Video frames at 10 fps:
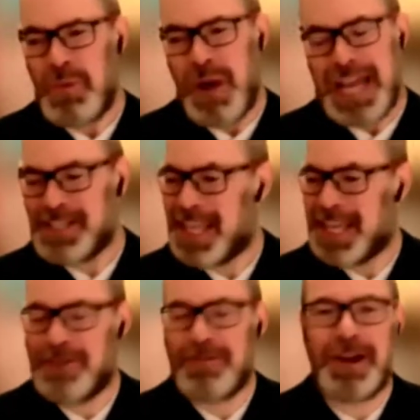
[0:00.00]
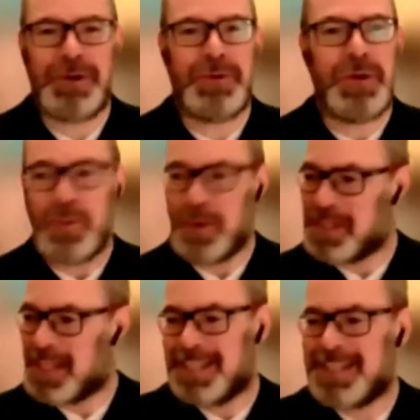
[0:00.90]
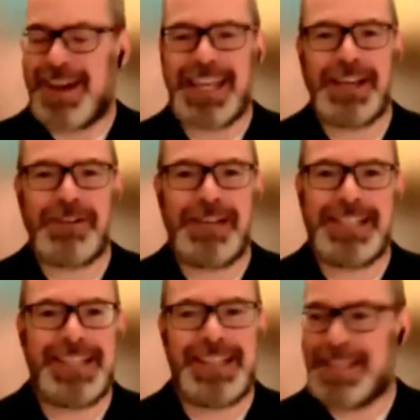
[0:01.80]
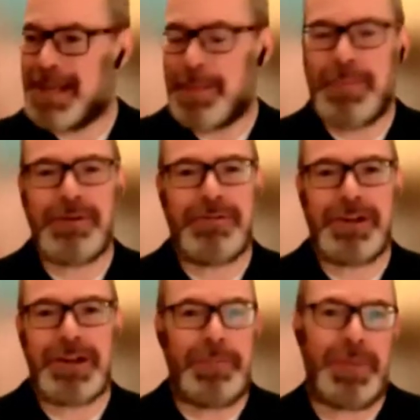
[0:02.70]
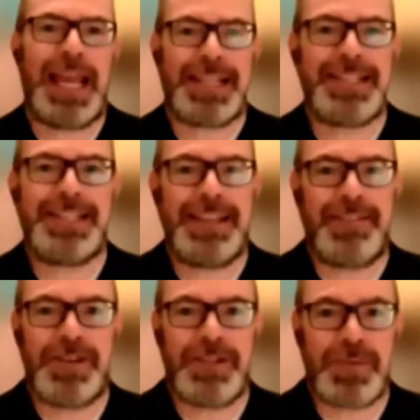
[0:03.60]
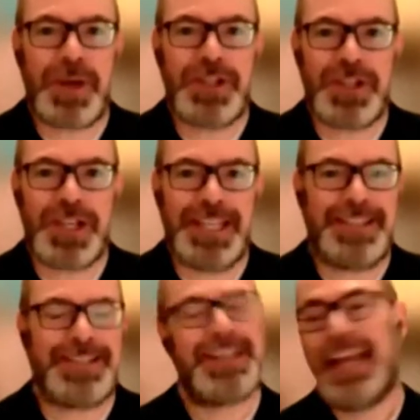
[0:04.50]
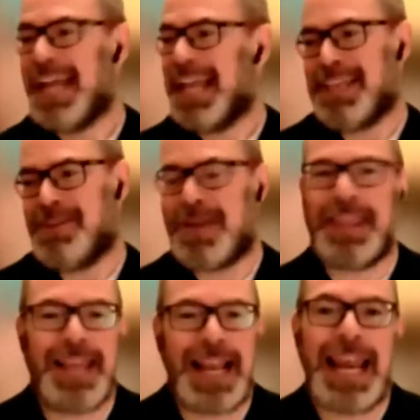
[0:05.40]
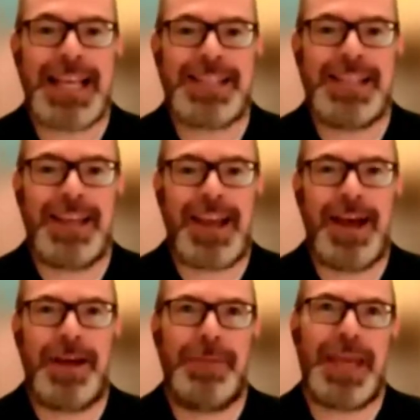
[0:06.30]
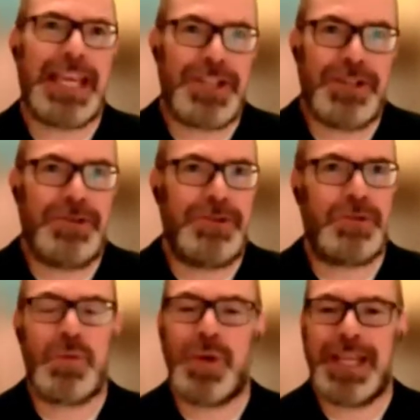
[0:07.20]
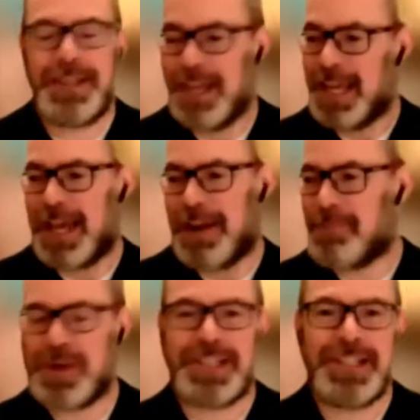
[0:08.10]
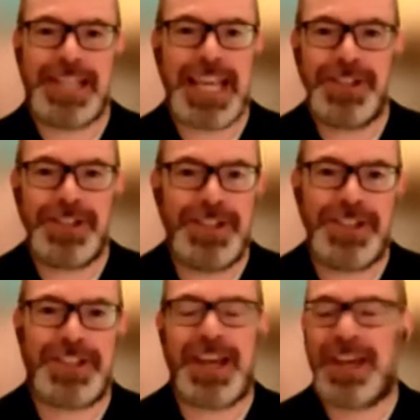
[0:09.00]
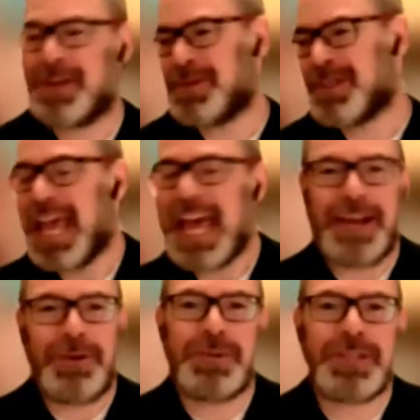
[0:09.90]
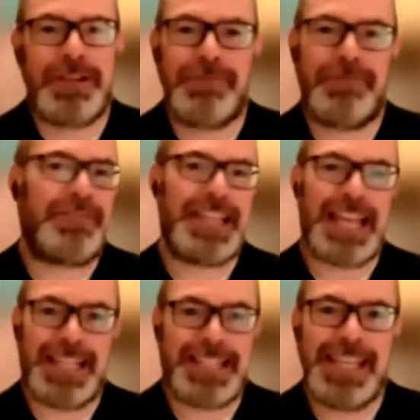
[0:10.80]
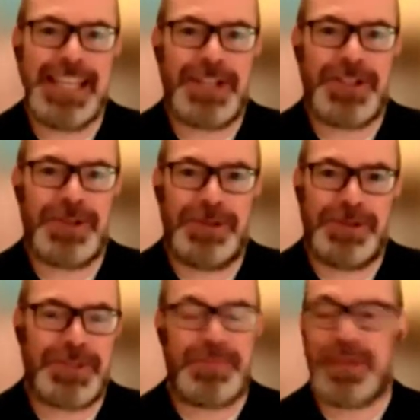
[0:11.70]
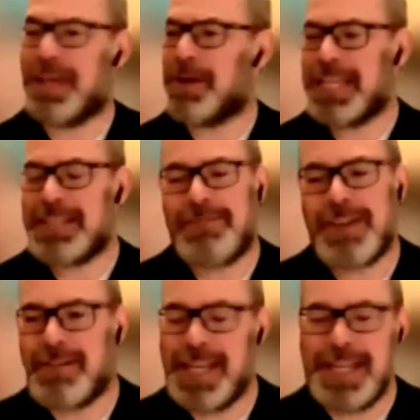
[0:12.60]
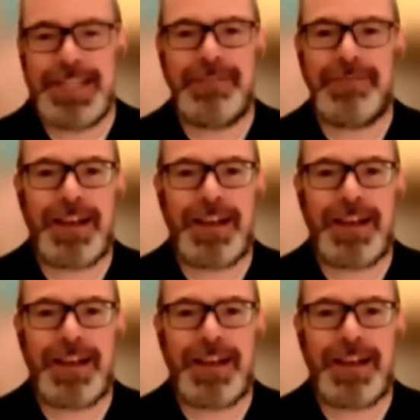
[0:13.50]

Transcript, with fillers: as they grow, once they start increasing the number and complexity of those spreadsheets, you get the classic issues with kind of presentation styles and also fidelity issues. It's very easy for